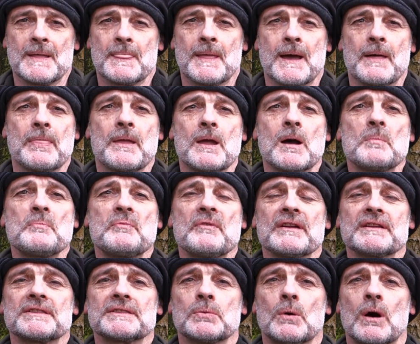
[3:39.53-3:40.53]
Now, the
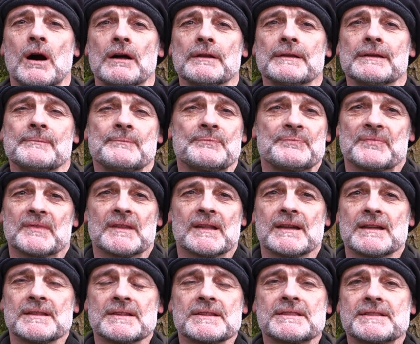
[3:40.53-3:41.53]
obvious one
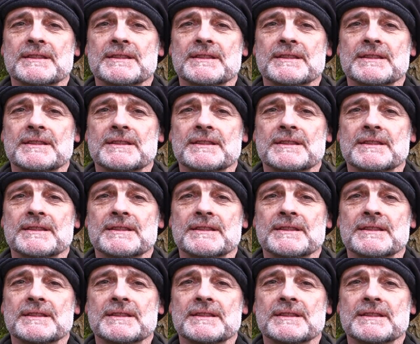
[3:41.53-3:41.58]
is a